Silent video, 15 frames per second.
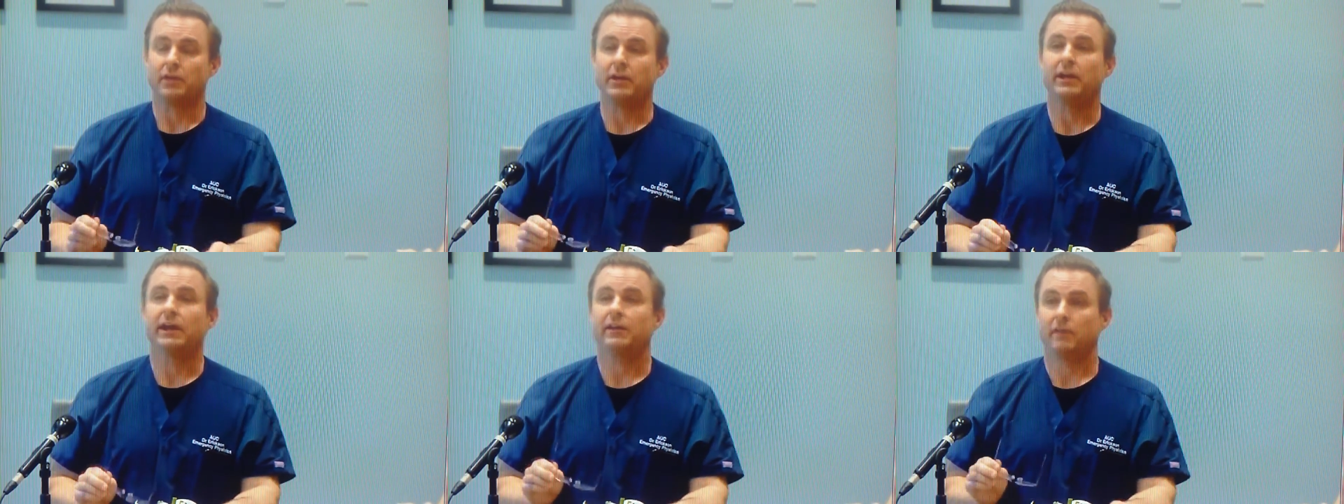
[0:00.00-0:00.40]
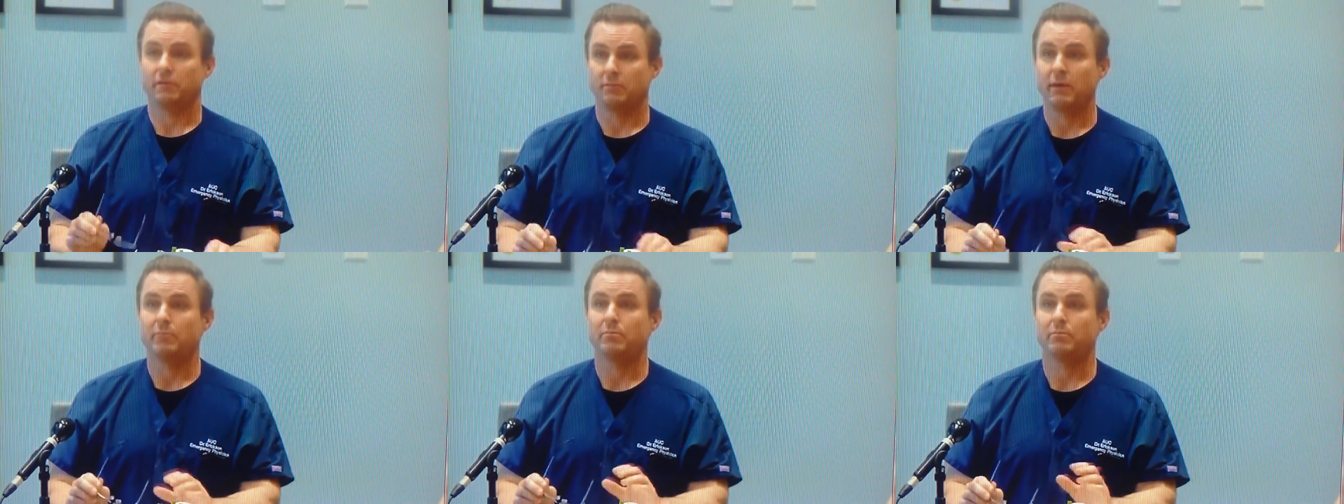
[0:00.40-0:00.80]

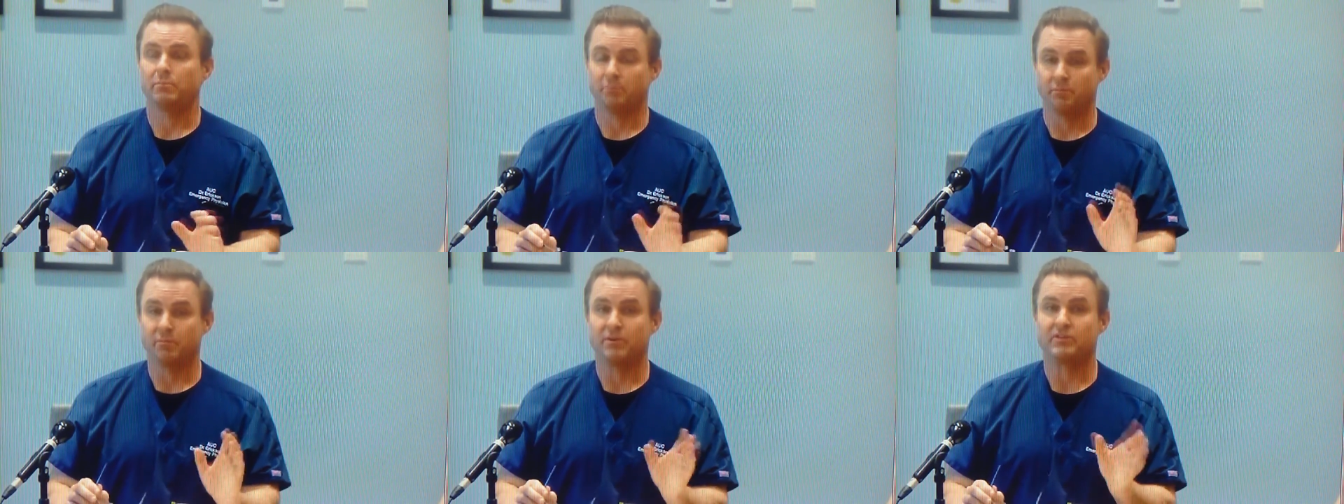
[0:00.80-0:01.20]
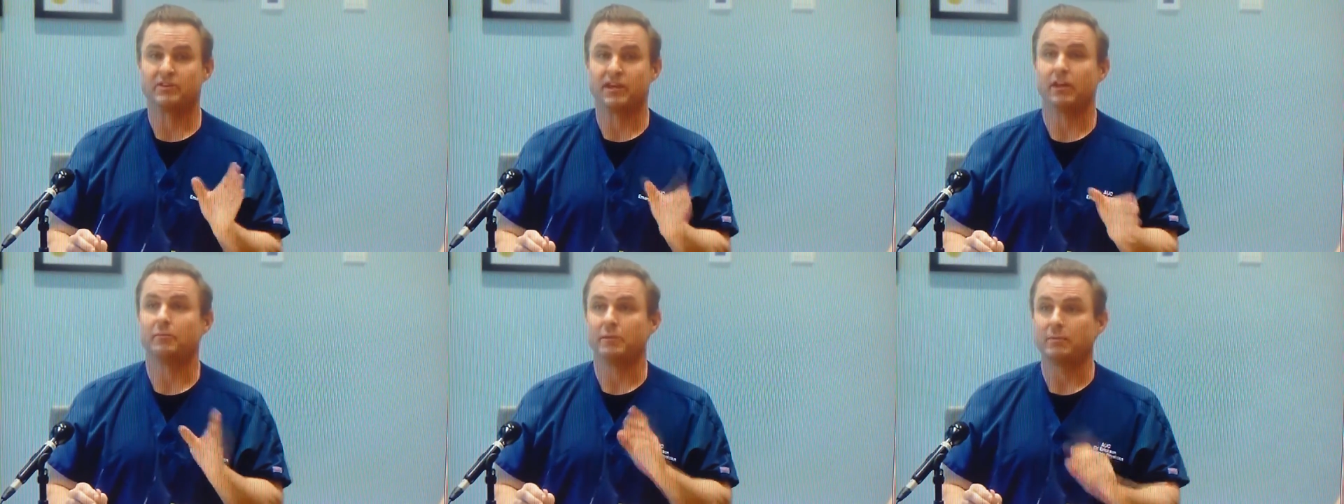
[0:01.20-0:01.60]

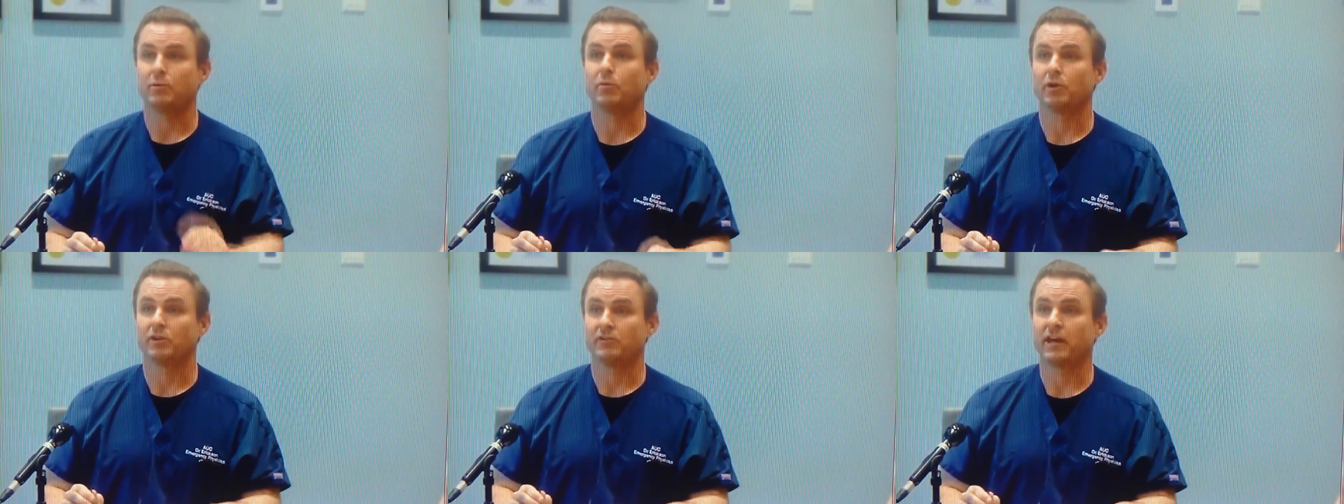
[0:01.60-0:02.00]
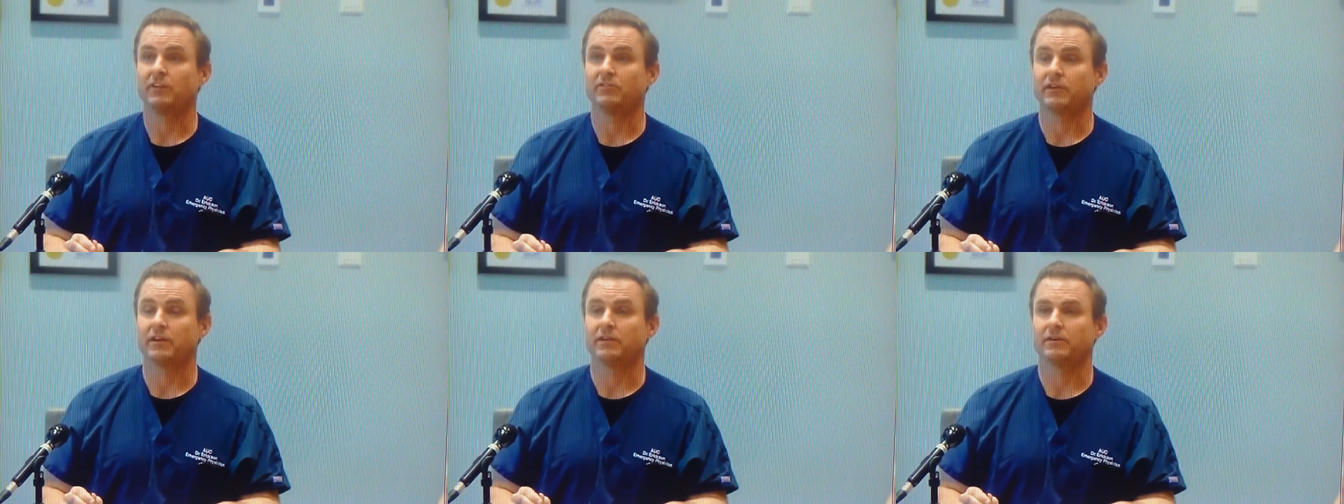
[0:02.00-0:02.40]
39% of people were
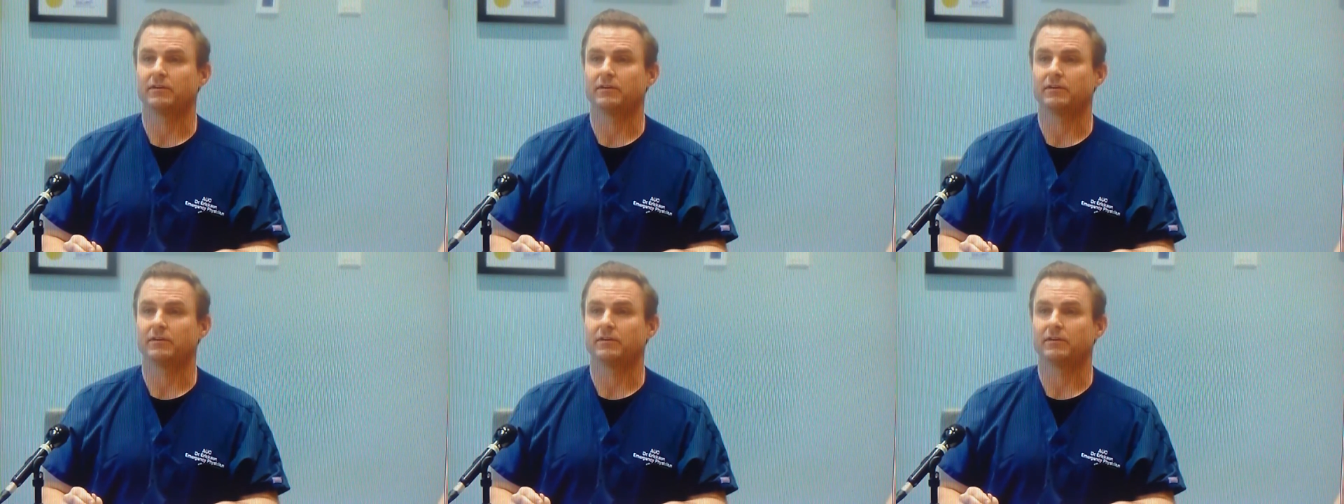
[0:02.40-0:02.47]
tested.